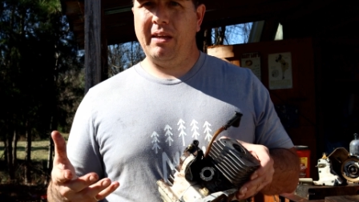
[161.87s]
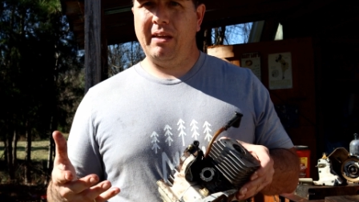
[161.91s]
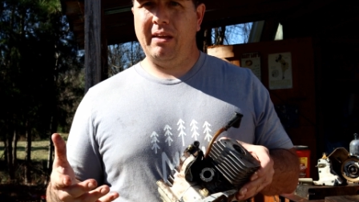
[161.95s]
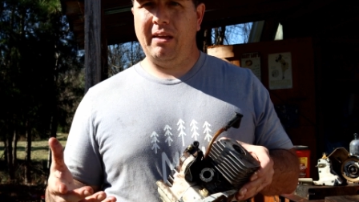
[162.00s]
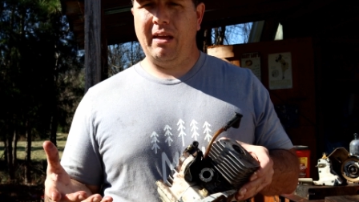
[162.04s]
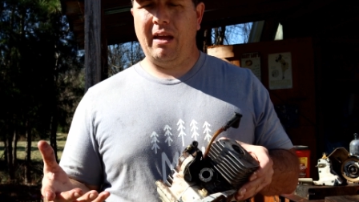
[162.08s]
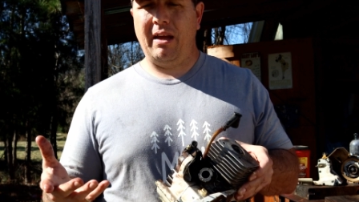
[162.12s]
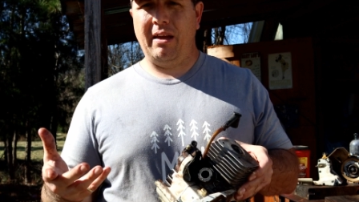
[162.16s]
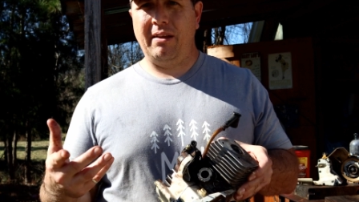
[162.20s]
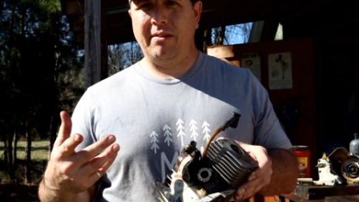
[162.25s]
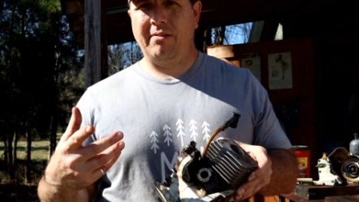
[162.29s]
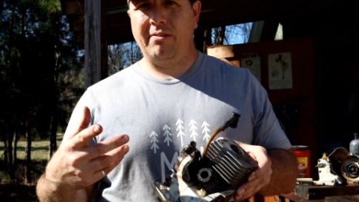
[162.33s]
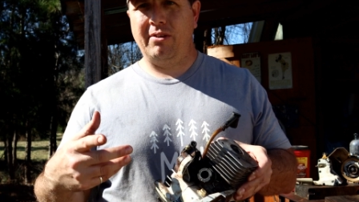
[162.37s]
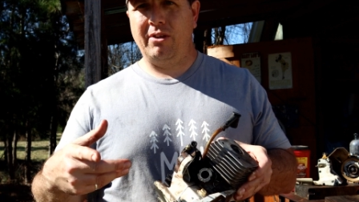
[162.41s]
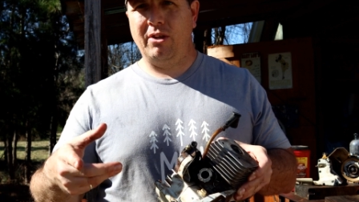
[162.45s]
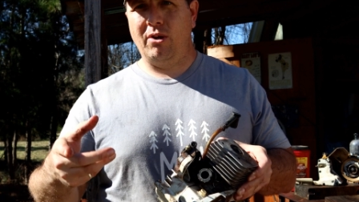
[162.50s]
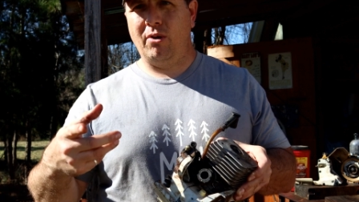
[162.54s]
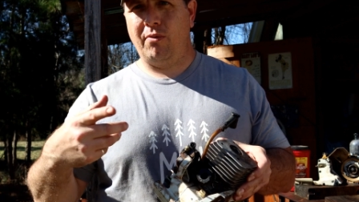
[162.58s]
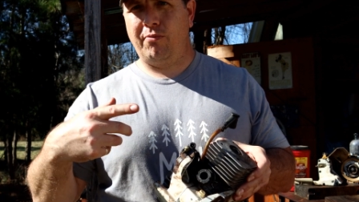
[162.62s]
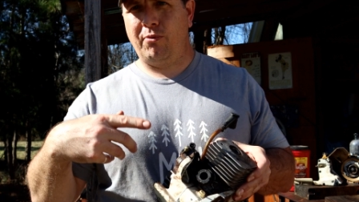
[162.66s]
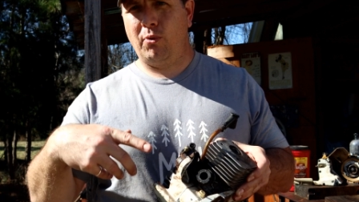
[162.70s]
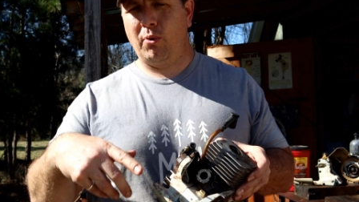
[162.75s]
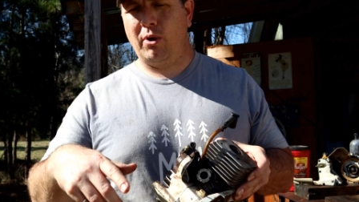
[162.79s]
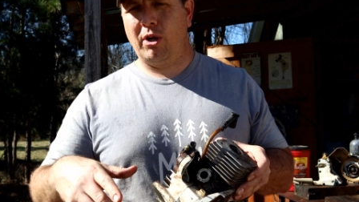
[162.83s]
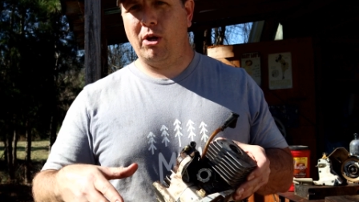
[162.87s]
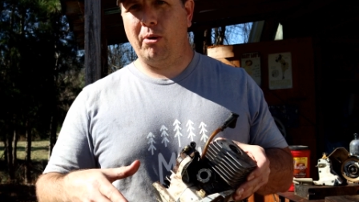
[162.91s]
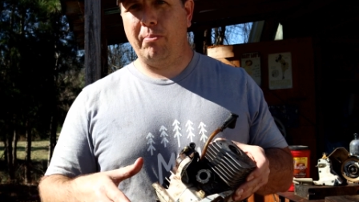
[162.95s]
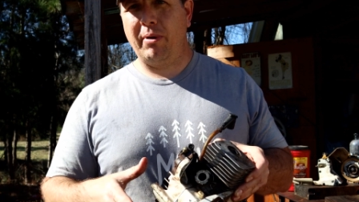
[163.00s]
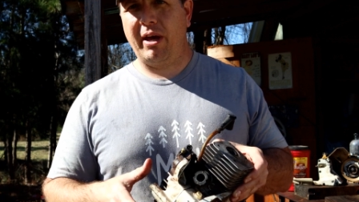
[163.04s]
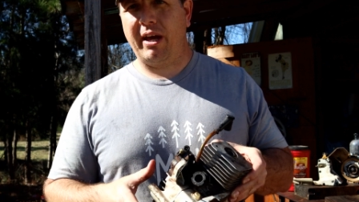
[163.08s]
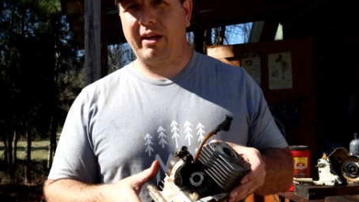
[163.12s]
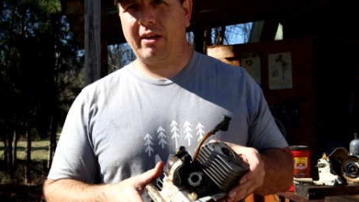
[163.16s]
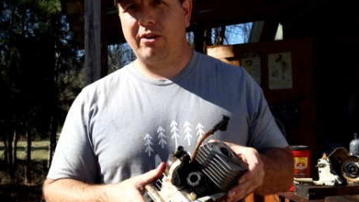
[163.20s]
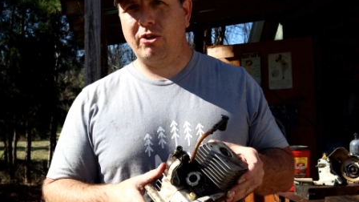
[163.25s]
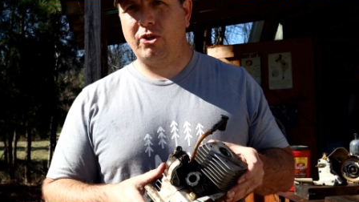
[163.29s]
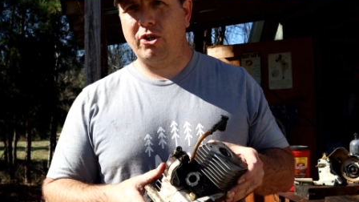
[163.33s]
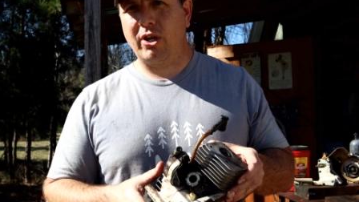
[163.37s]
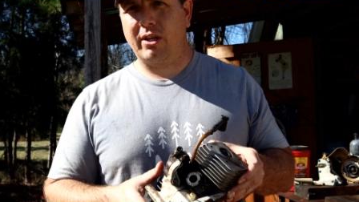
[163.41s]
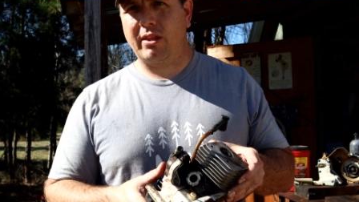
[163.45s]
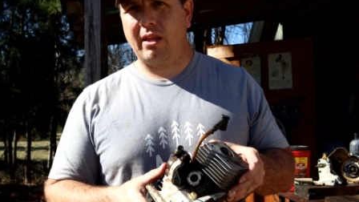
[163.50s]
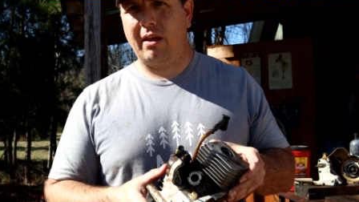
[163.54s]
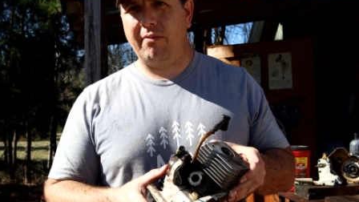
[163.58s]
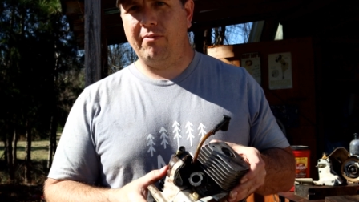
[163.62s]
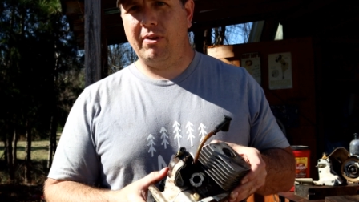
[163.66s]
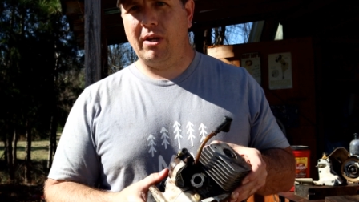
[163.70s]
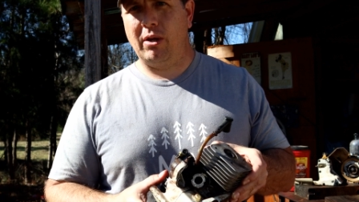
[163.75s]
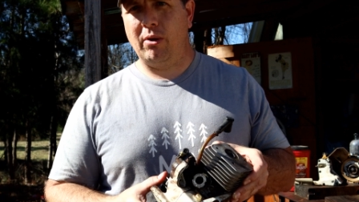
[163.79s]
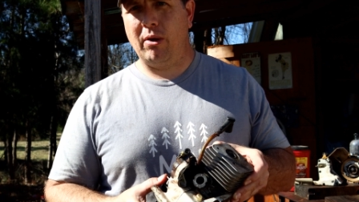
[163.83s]
And you know, if you want to go back and
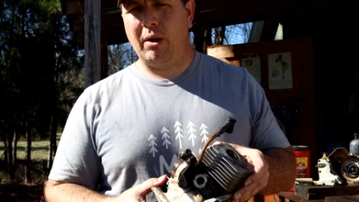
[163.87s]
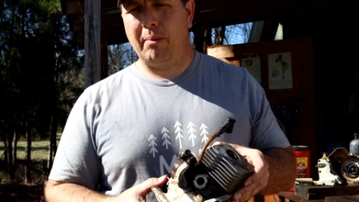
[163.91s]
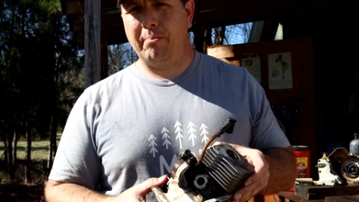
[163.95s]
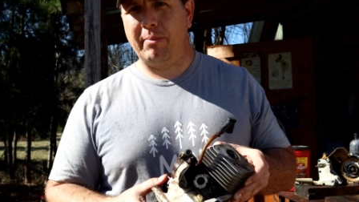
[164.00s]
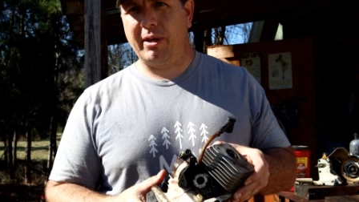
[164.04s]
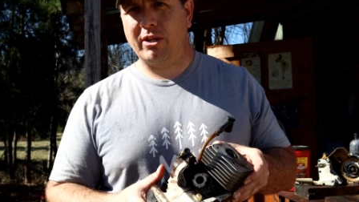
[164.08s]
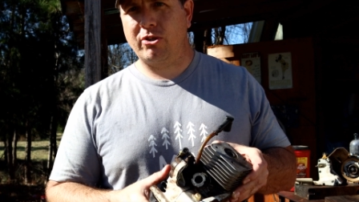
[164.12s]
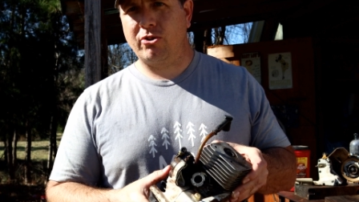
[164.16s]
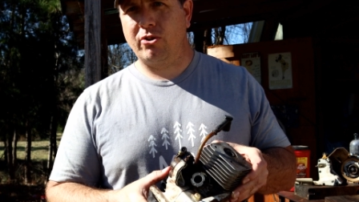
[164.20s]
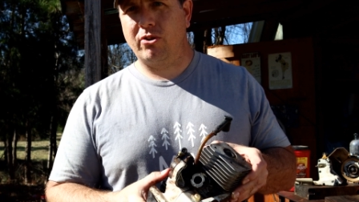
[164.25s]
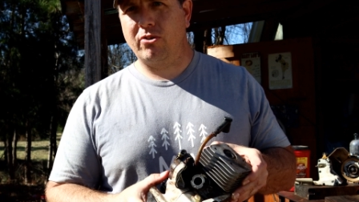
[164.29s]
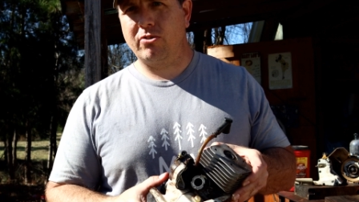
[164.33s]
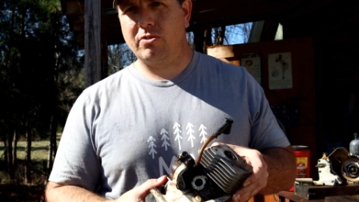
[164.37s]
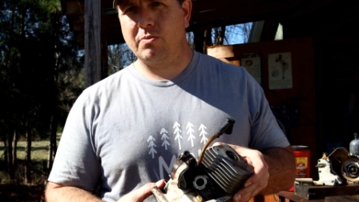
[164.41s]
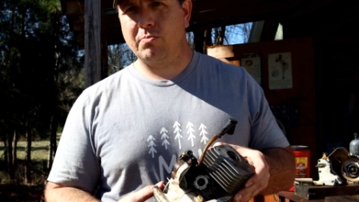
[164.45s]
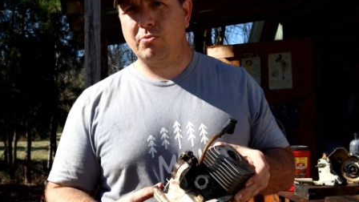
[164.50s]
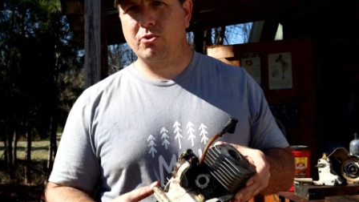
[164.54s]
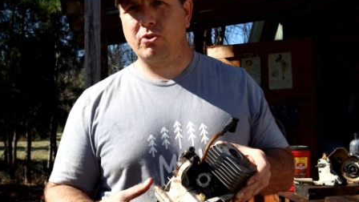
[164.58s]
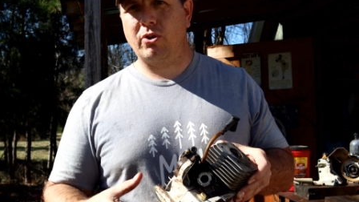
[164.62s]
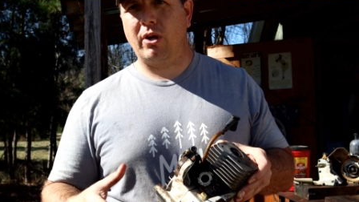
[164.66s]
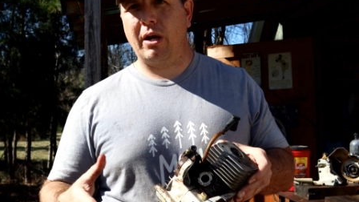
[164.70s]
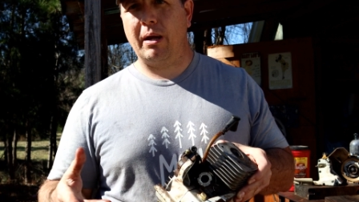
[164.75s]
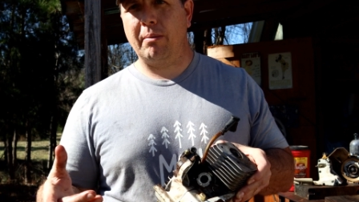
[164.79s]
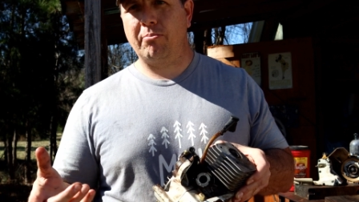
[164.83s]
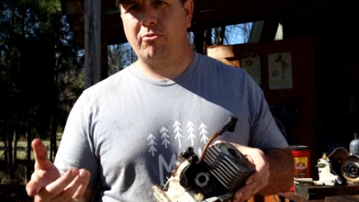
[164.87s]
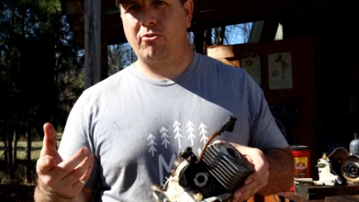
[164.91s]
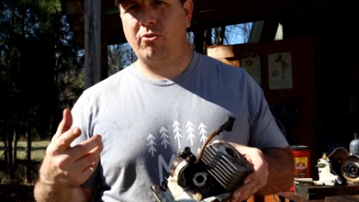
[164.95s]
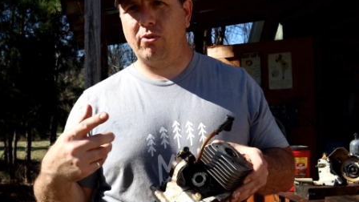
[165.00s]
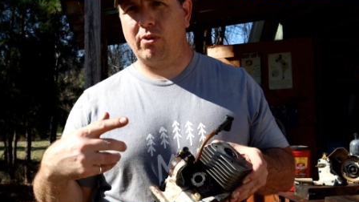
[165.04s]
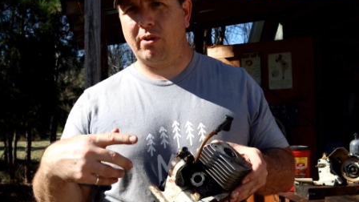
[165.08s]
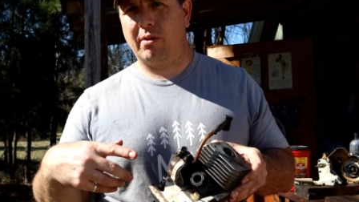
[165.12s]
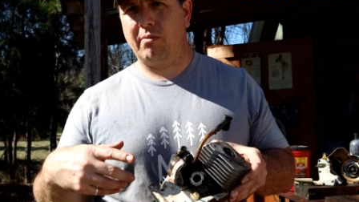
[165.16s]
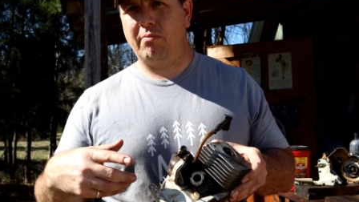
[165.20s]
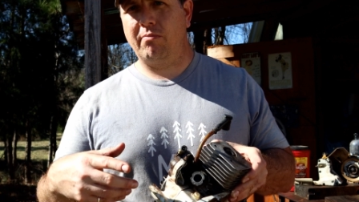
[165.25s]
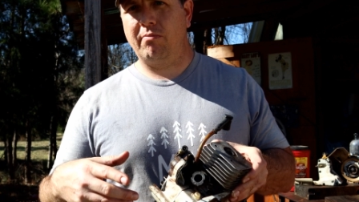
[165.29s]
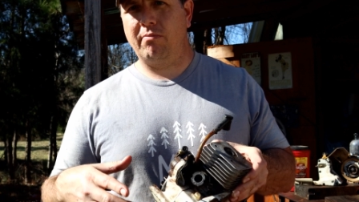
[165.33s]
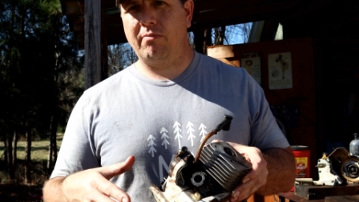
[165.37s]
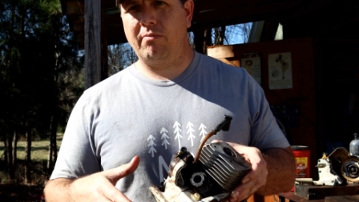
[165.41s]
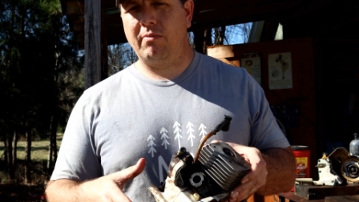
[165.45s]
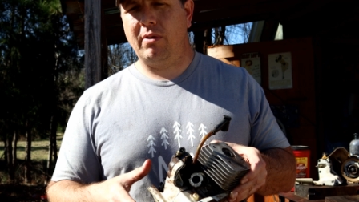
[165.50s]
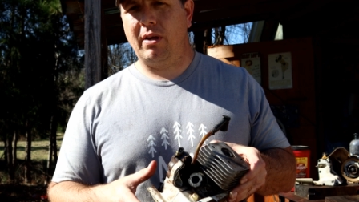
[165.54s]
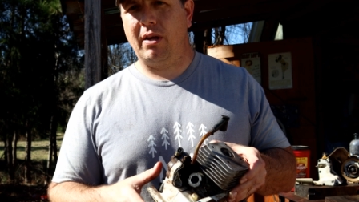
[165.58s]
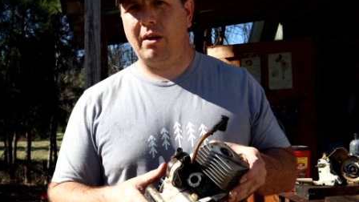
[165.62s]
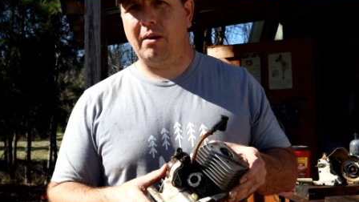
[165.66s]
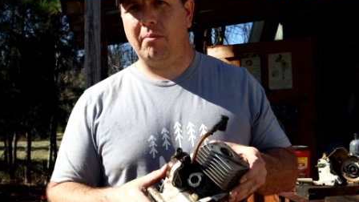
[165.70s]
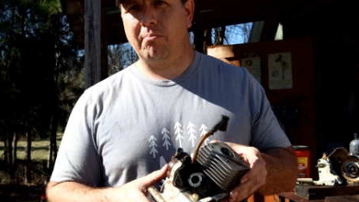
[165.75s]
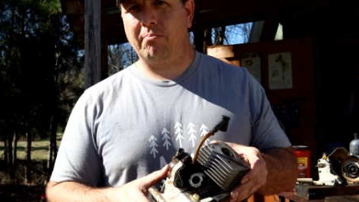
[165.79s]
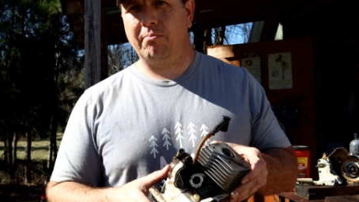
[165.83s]
check that video out, make sure to subscribe so you can